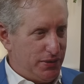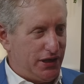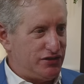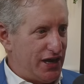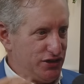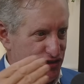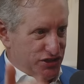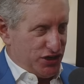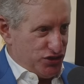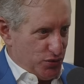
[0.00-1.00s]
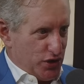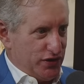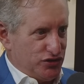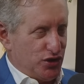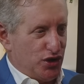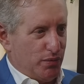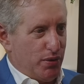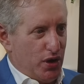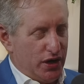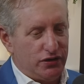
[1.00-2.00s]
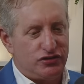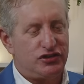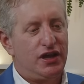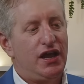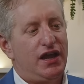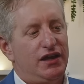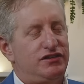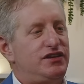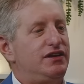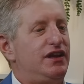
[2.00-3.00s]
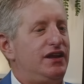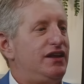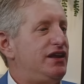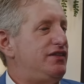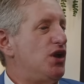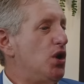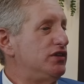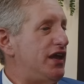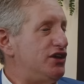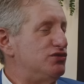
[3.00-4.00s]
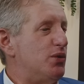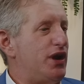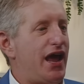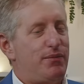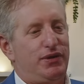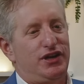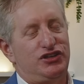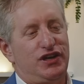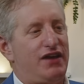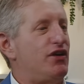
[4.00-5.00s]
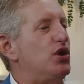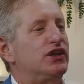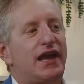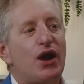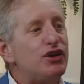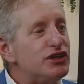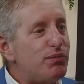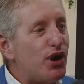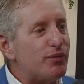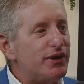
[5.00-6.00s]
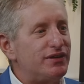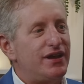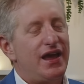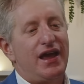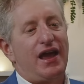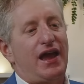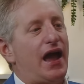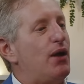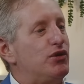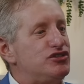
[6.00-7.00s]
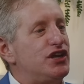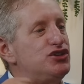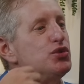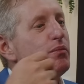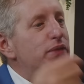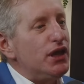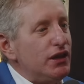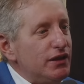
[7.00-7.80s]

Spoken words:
because I just sent you all these auto parts. And in the old days, what would happen is you'd have a whole accounting department. I would send you a bill.